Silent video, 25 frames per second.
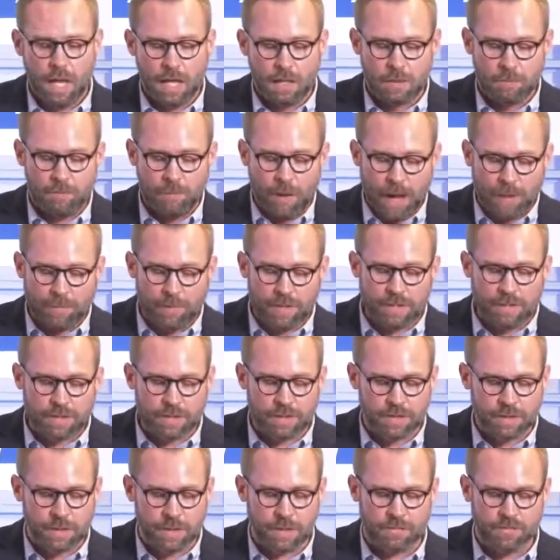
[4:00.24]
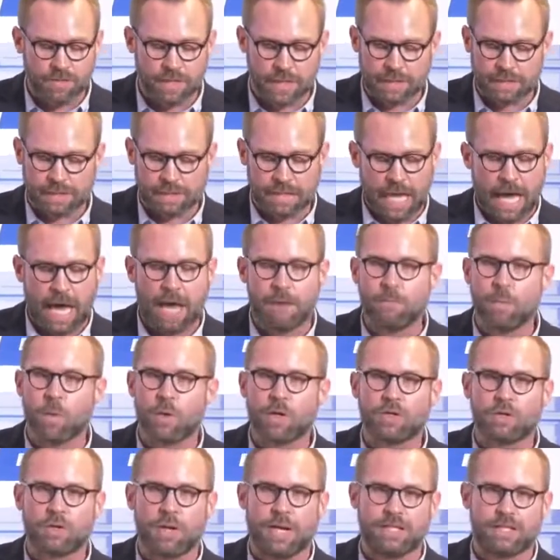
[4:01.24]
the public deserves a lot
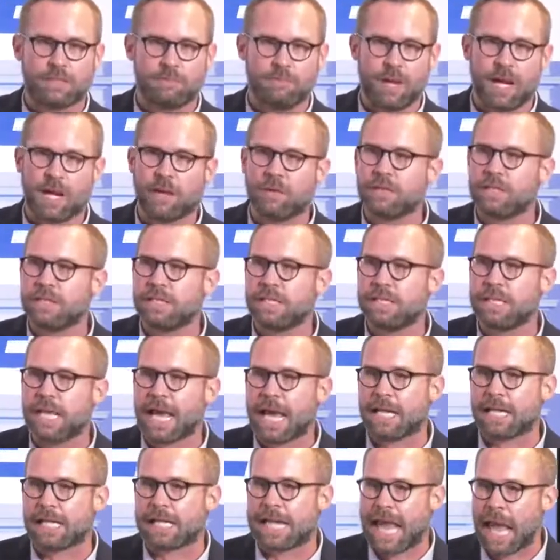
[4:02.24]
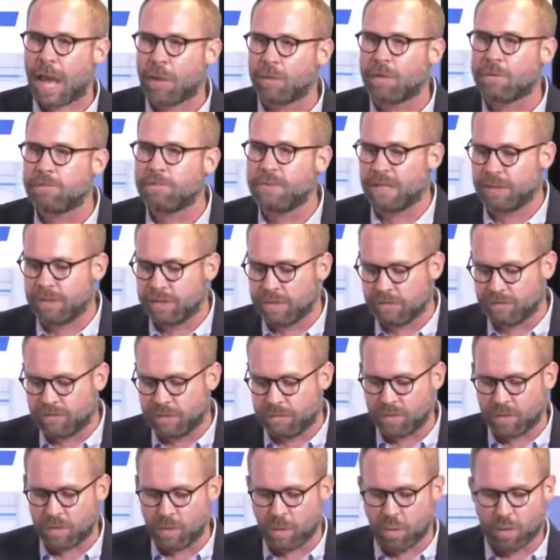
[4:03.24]
more transparency and accountability from
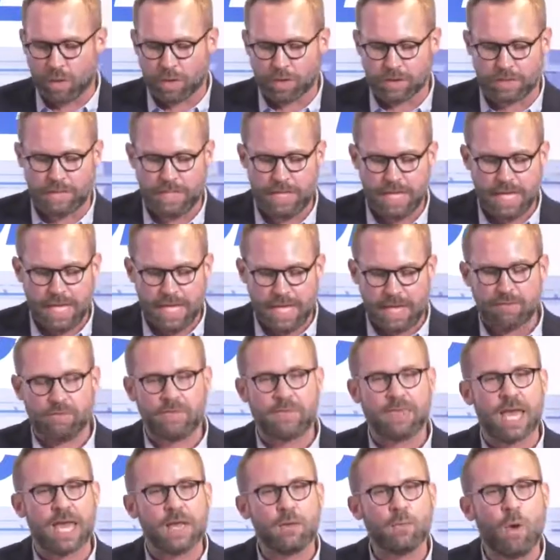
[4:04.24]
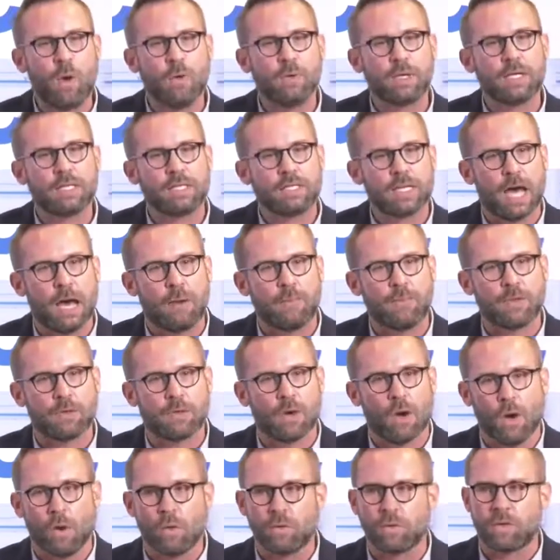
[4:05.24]
the court. If they won't adopt
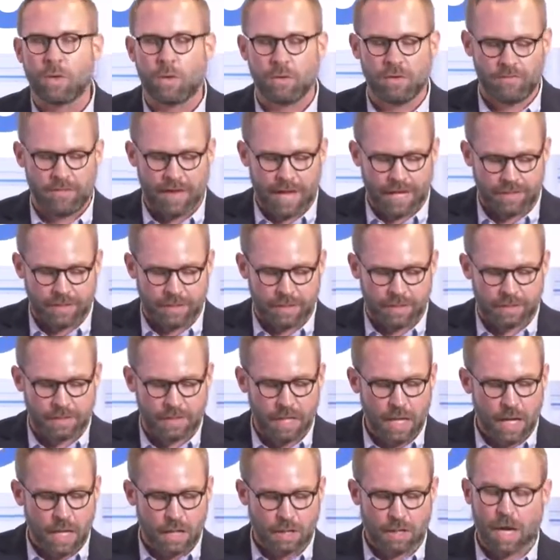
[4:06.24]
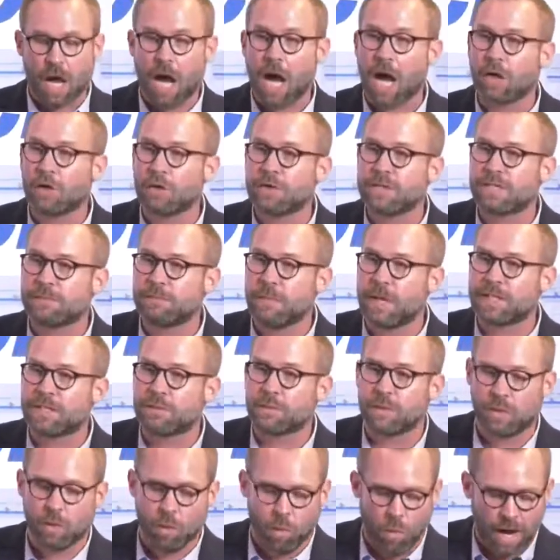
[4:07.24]
their own code of ethics, Congress must
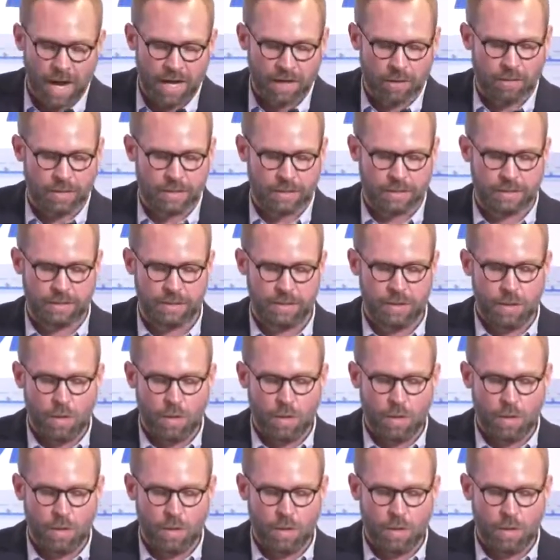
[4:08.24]
require it.